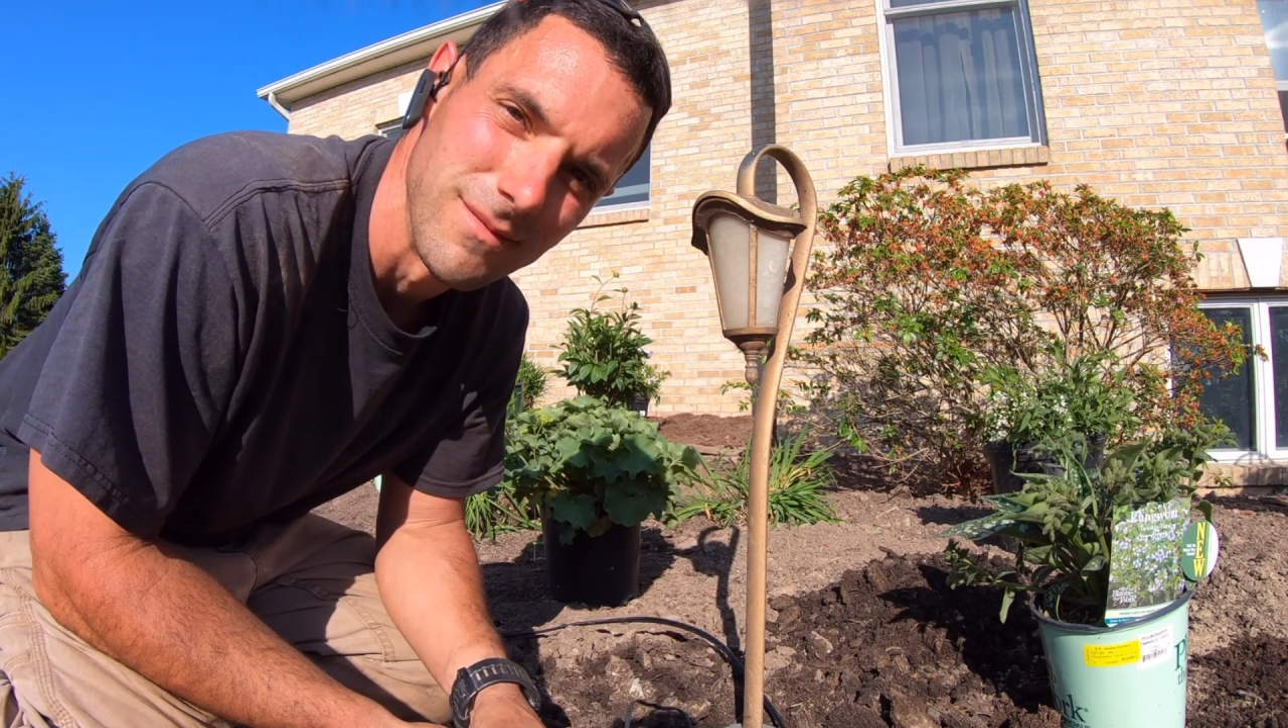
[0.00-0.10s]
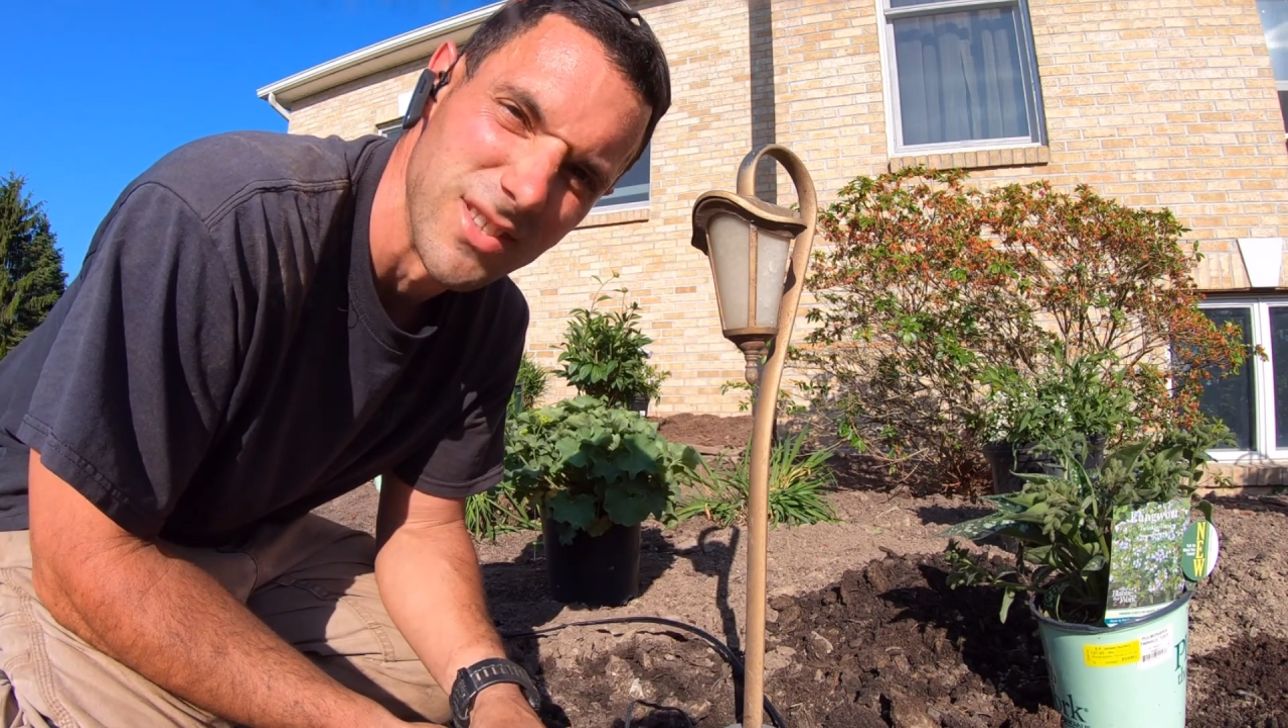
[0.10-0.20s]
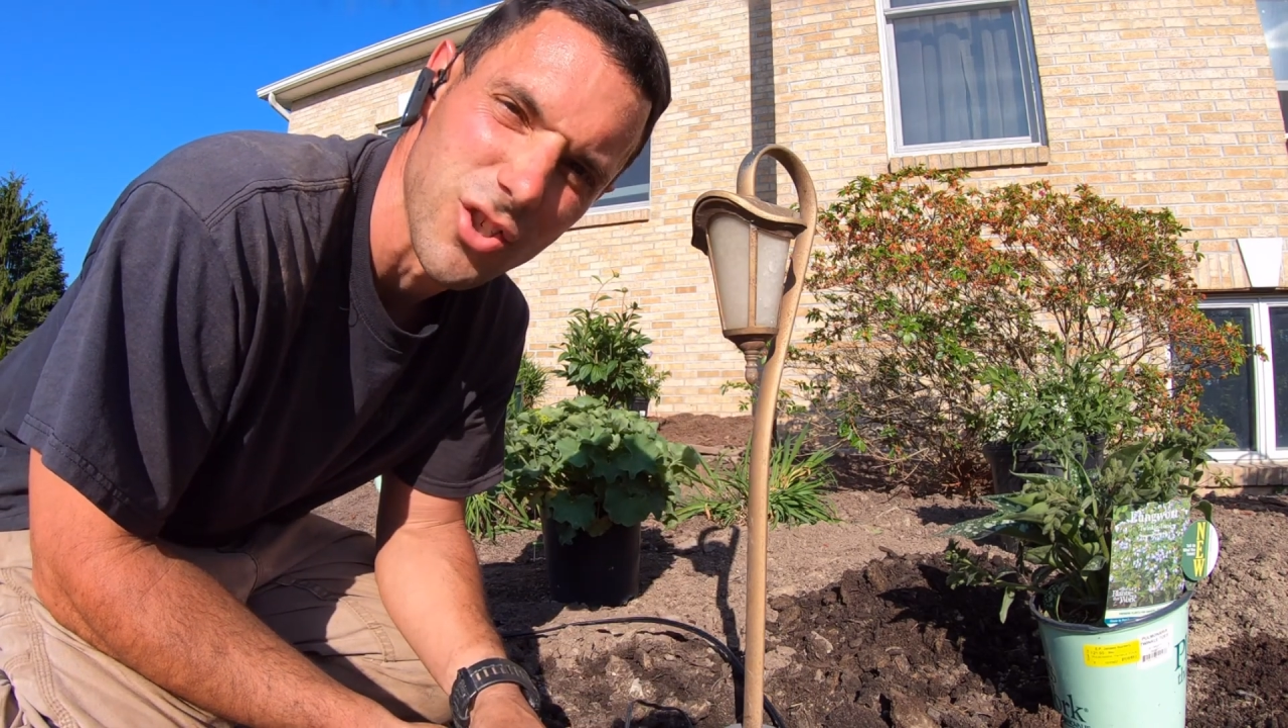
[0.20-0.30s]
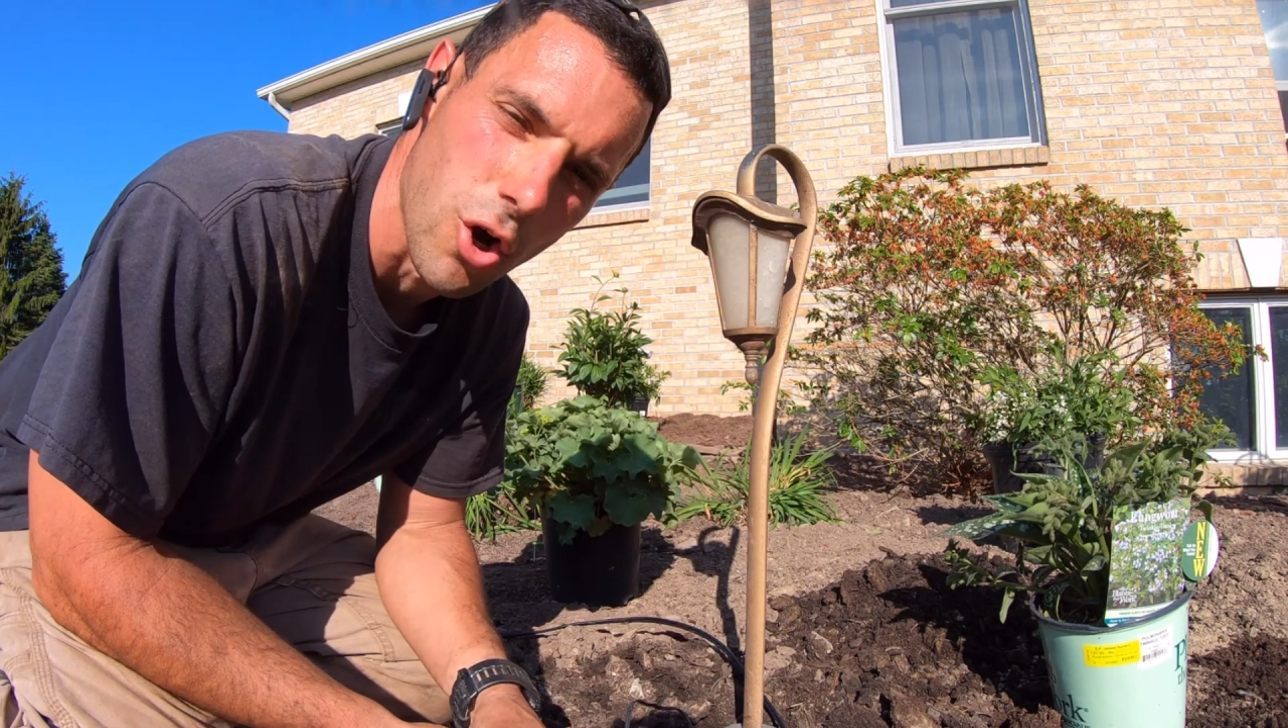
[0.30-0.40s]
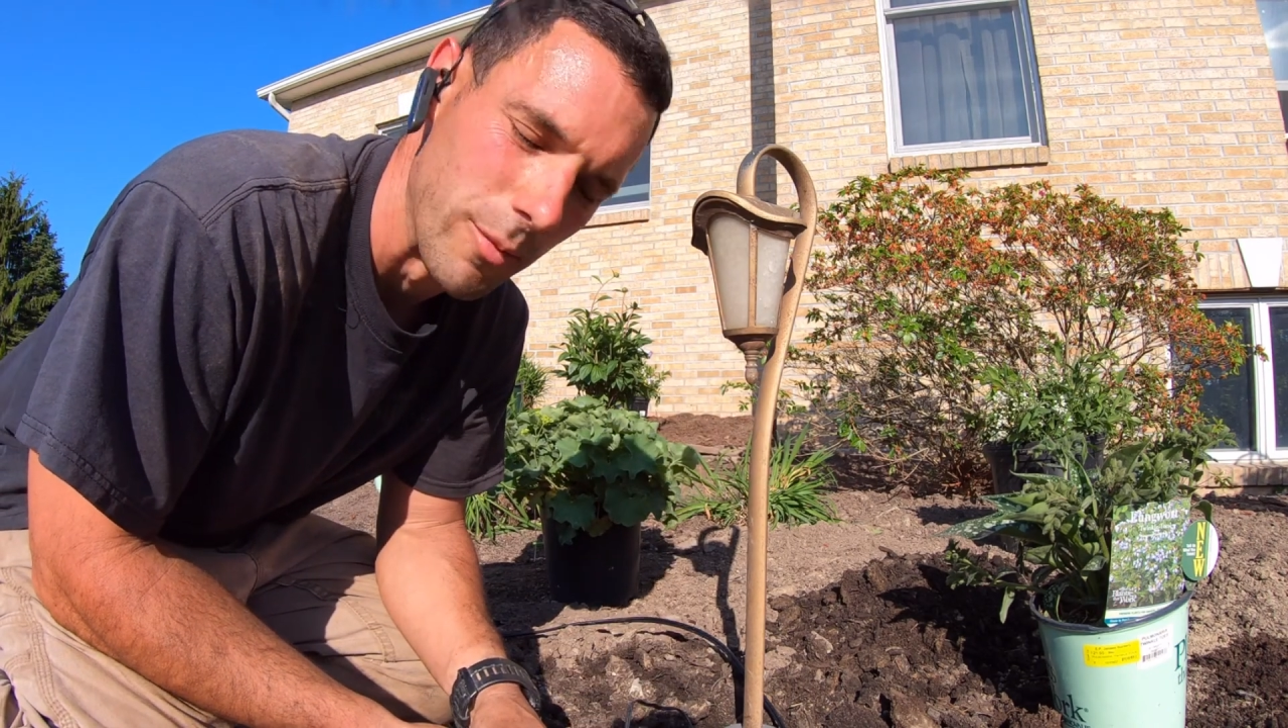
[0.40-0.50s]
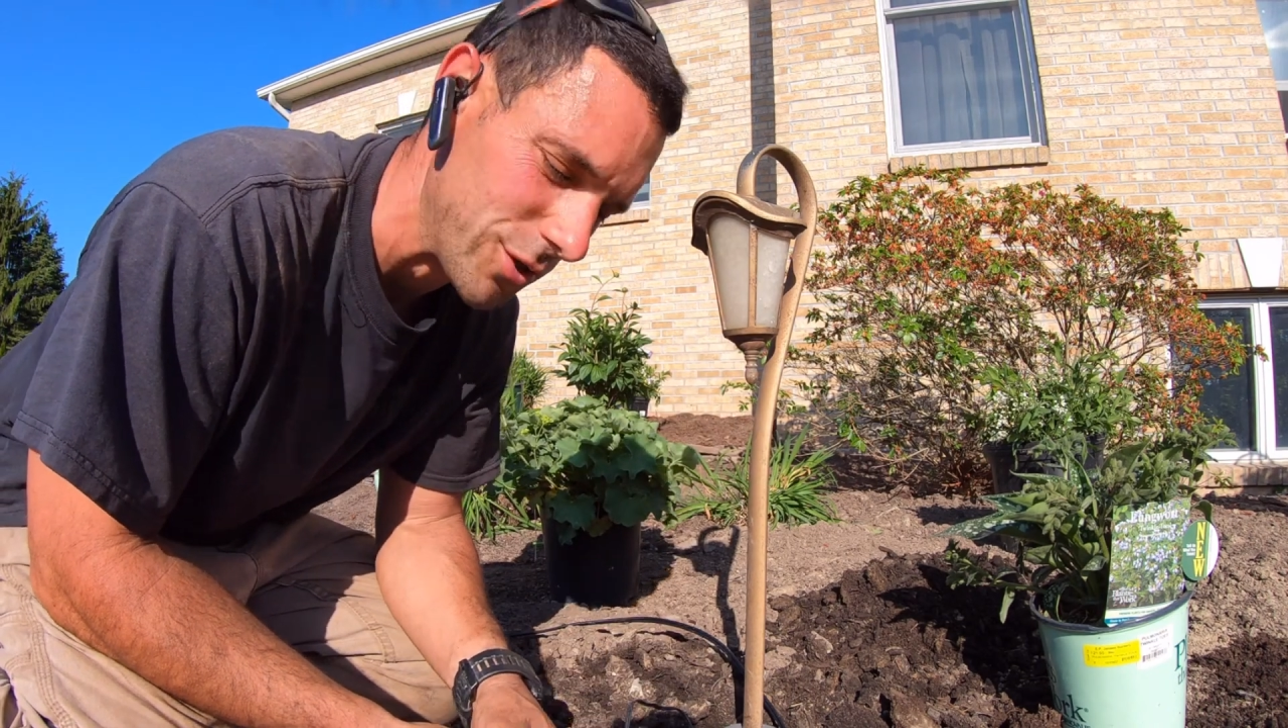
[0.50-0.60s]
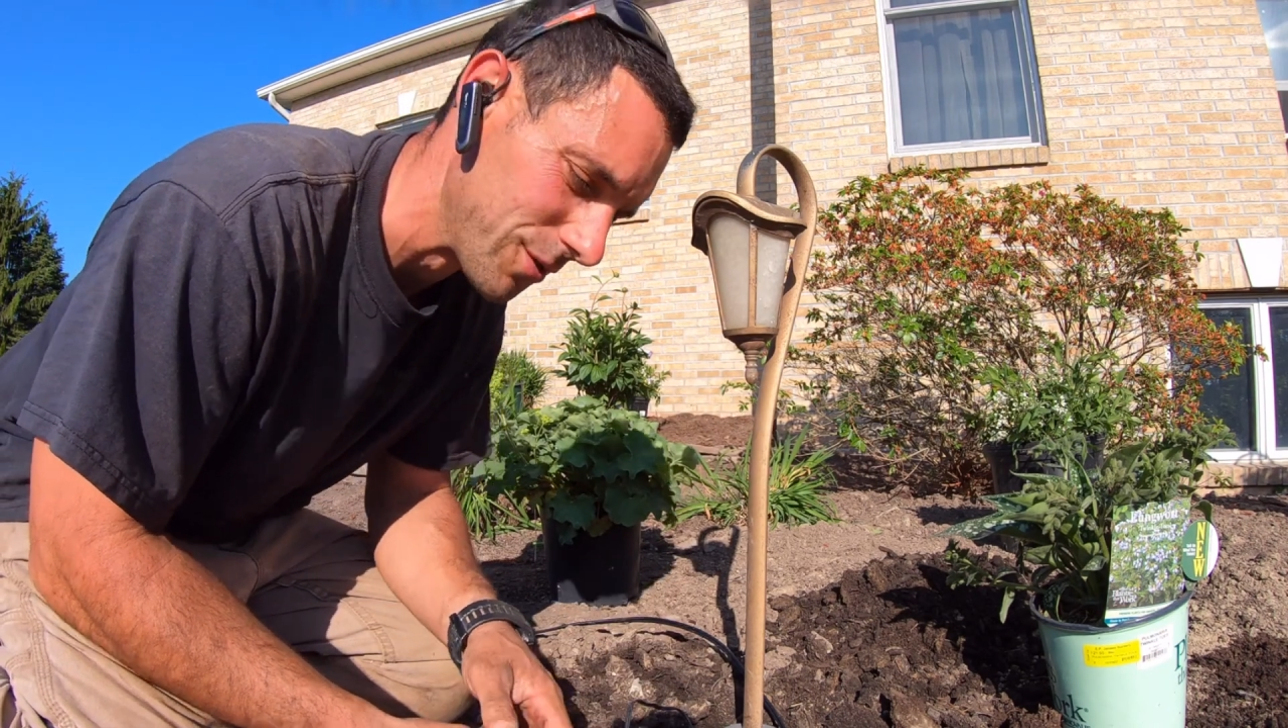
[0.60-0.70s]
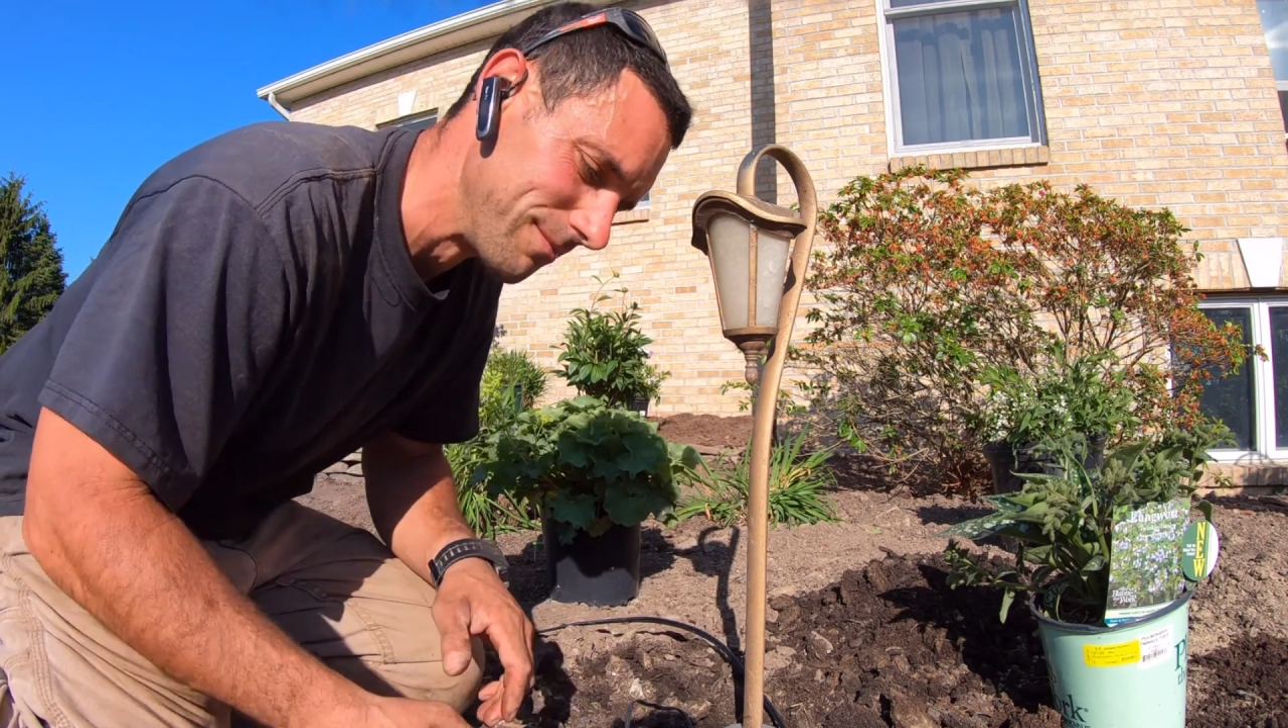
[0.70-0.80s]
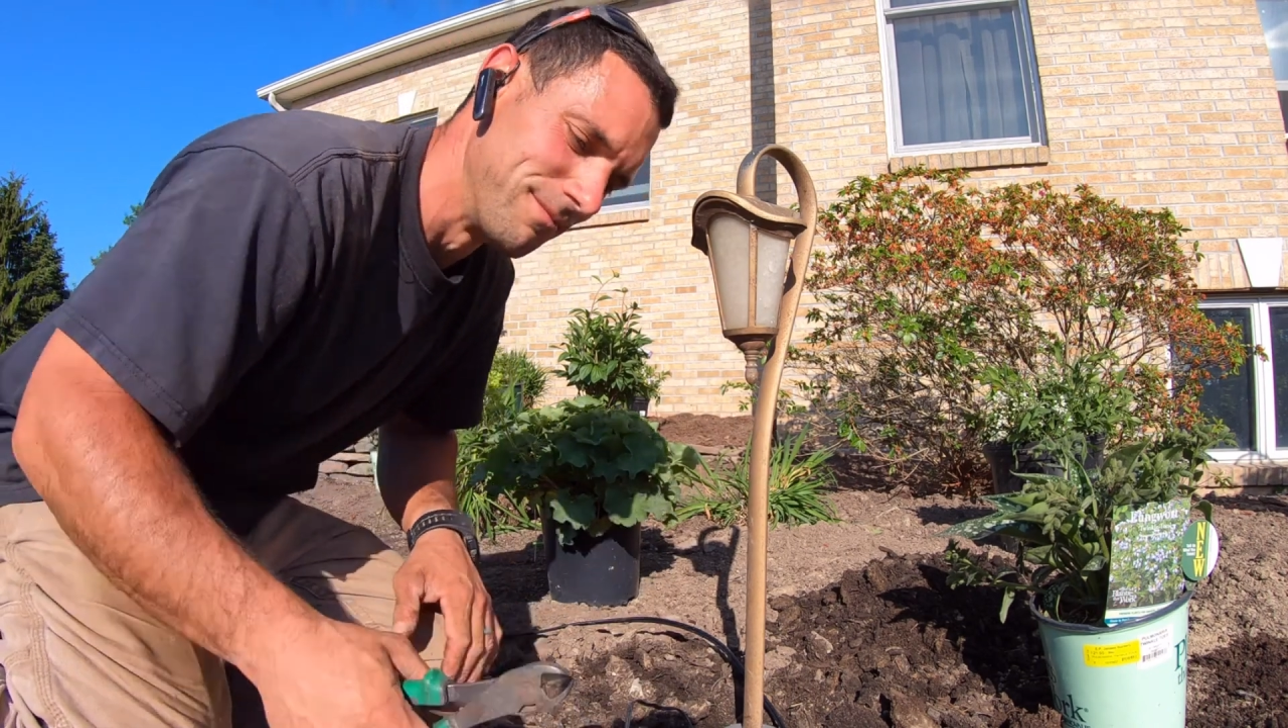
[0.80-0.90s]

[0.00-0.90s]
It's garbage.